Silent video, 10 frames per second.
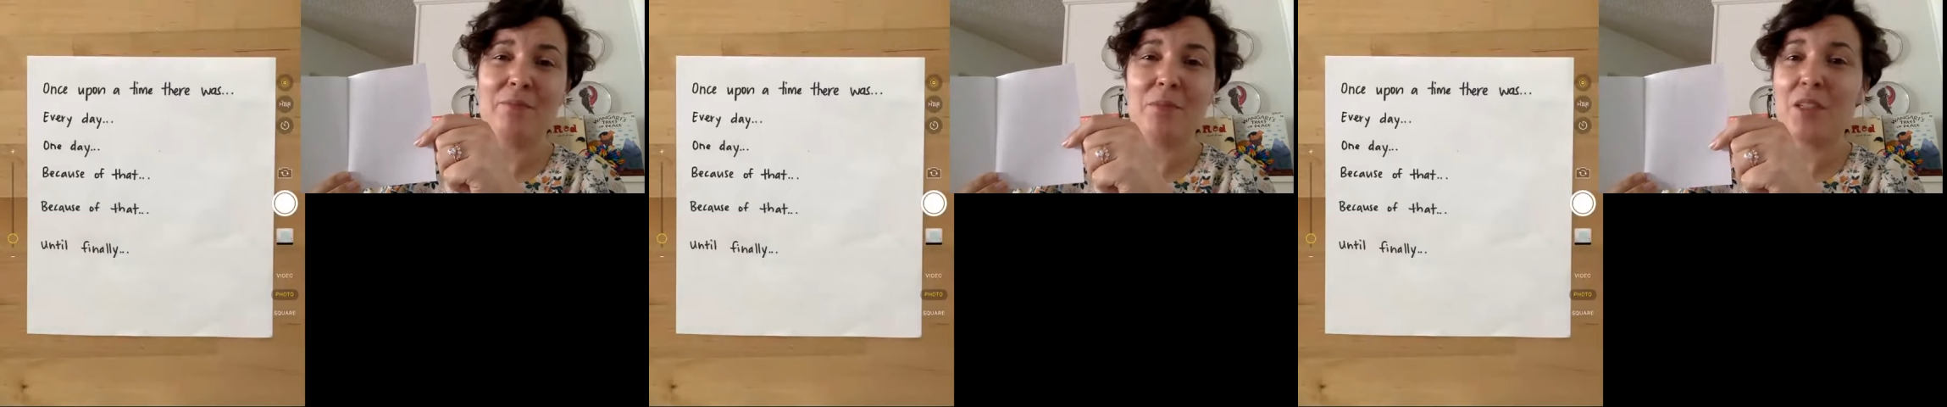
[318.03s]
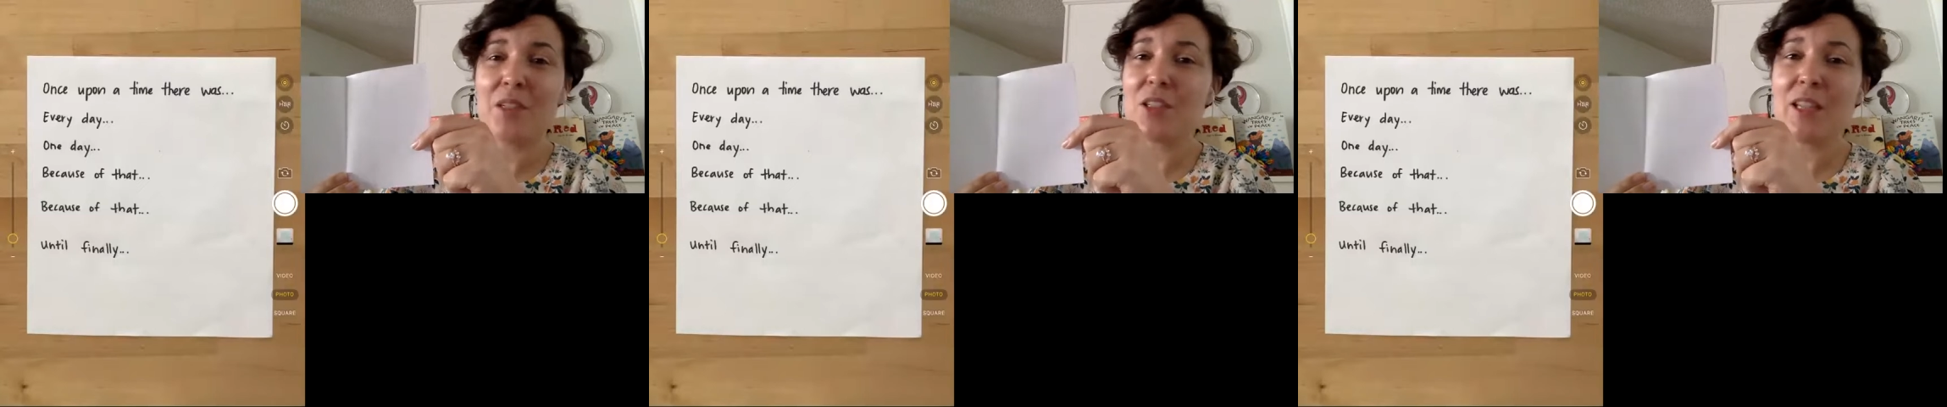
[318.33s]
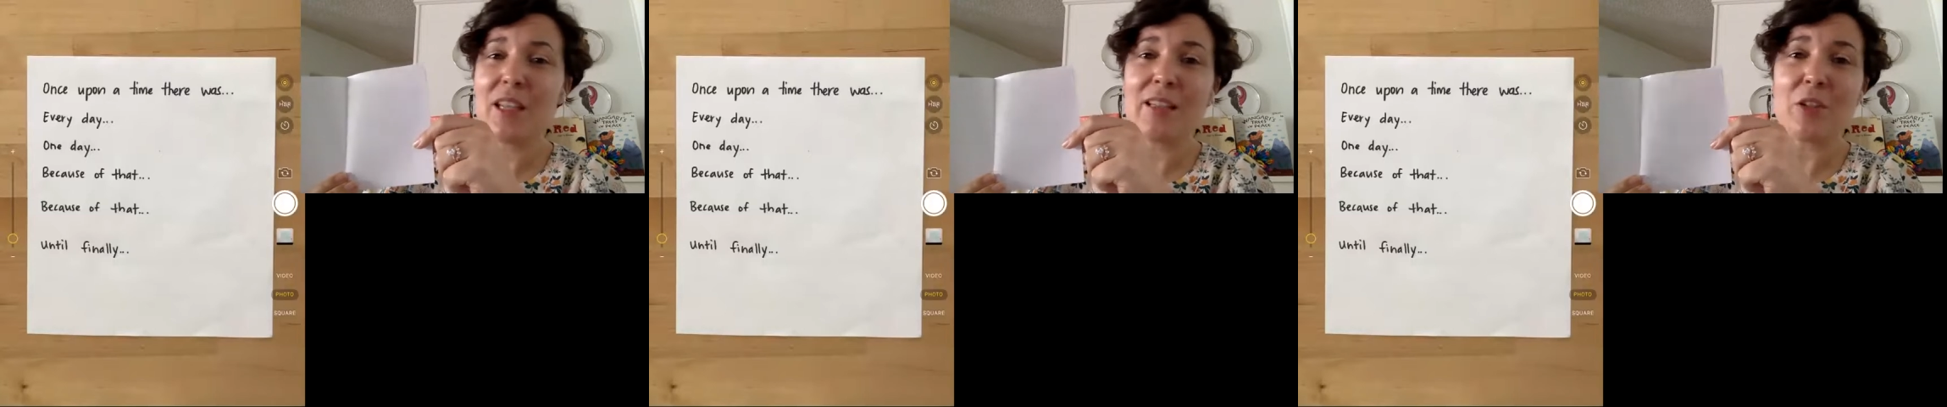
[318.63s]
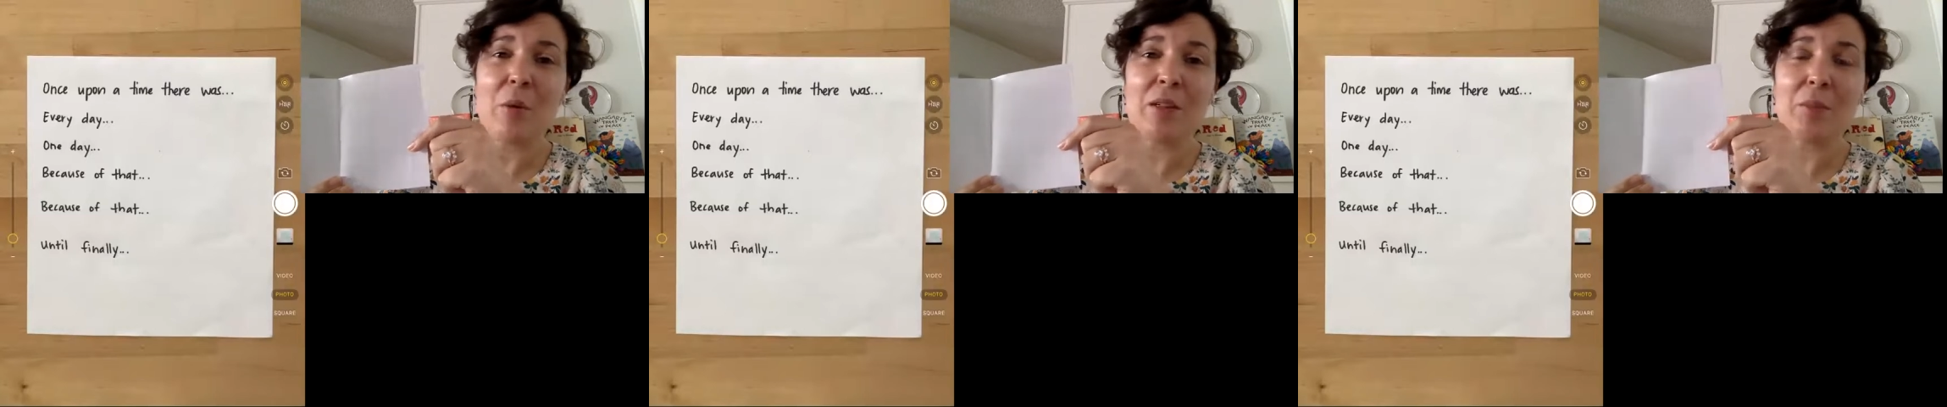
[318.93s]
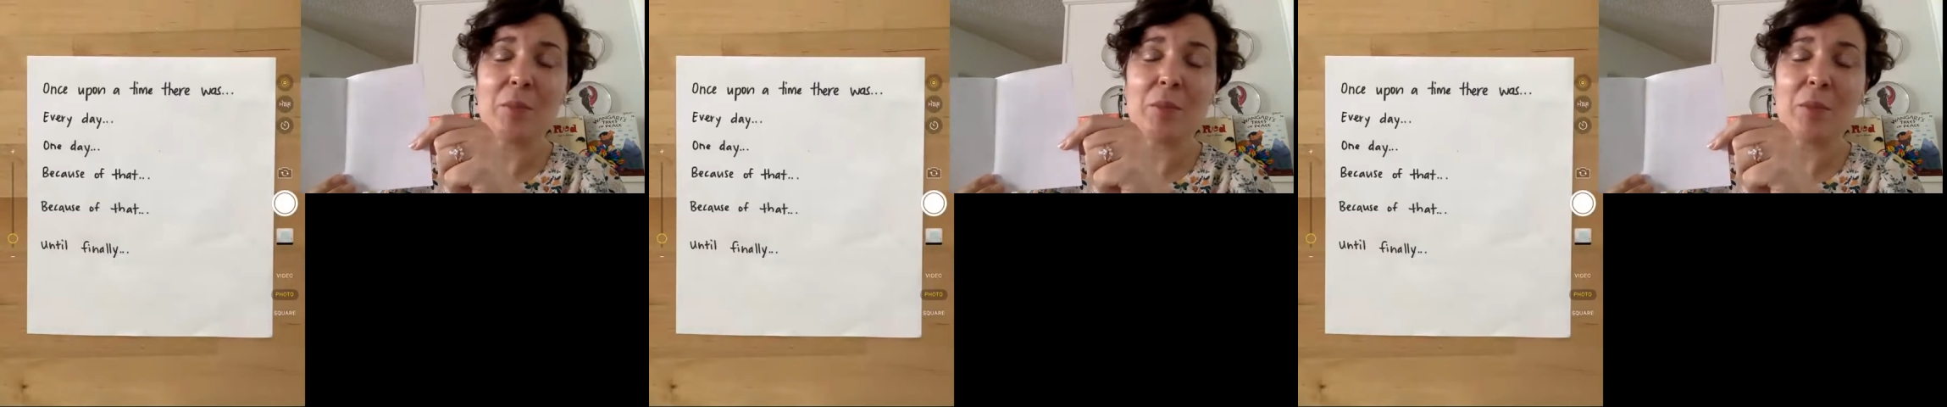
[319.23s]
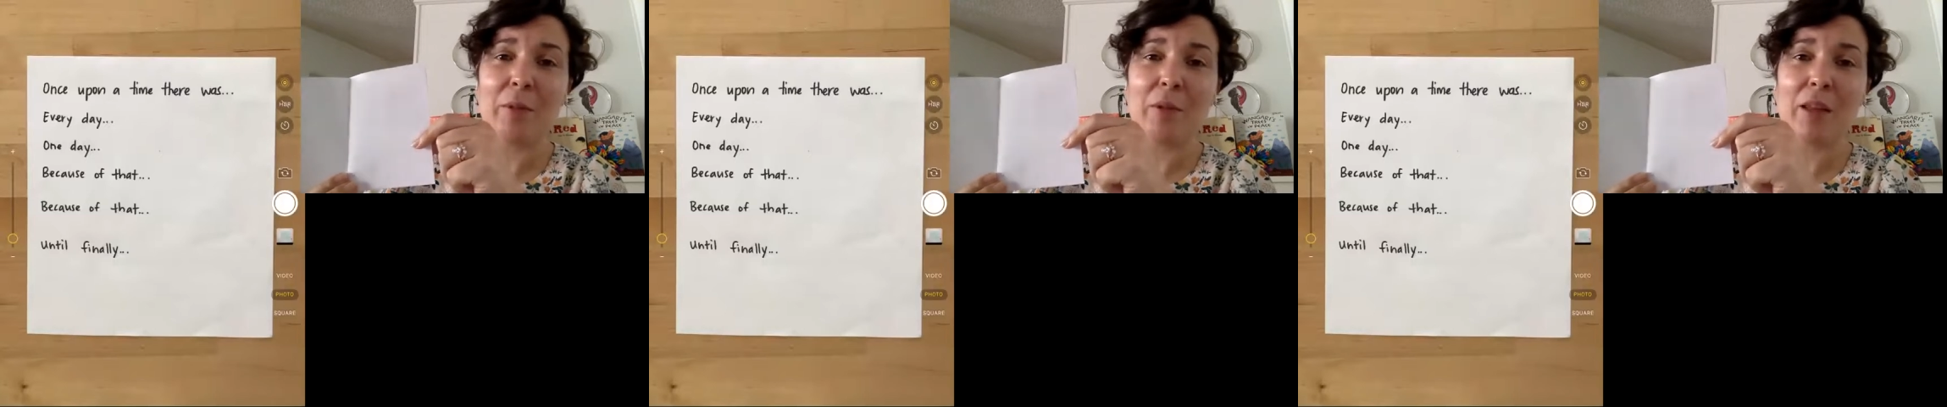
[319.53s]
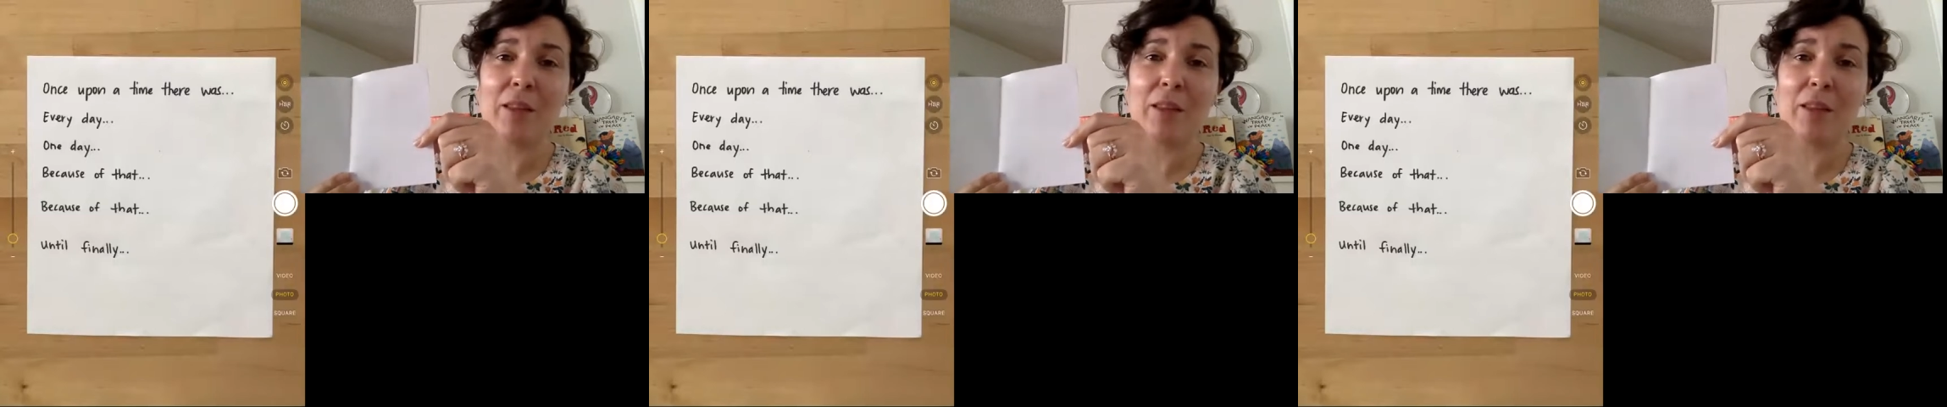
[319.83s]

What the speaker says: because she had no one to play with.